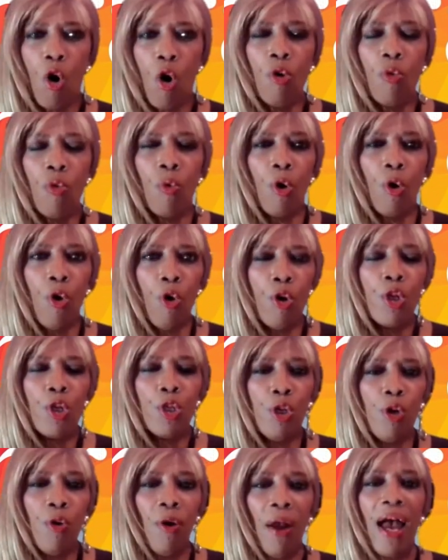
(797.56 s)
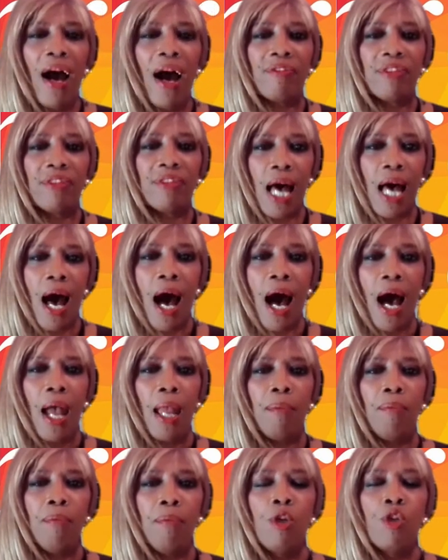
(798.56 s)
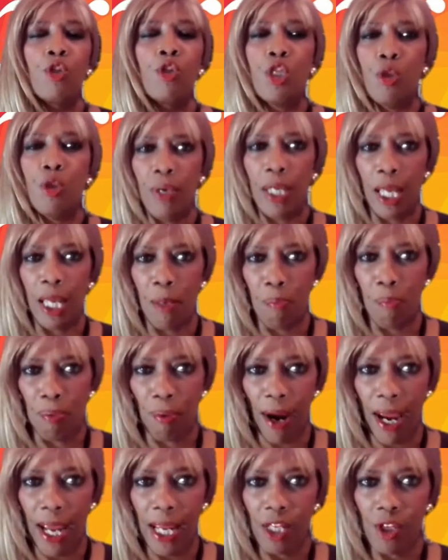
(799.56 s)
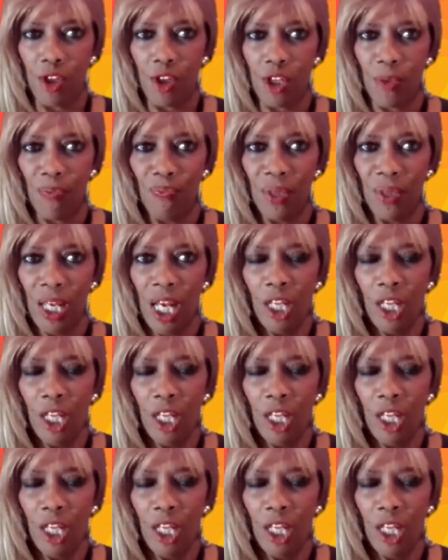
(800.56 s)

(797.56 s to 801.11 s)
Who do you have time to embrace?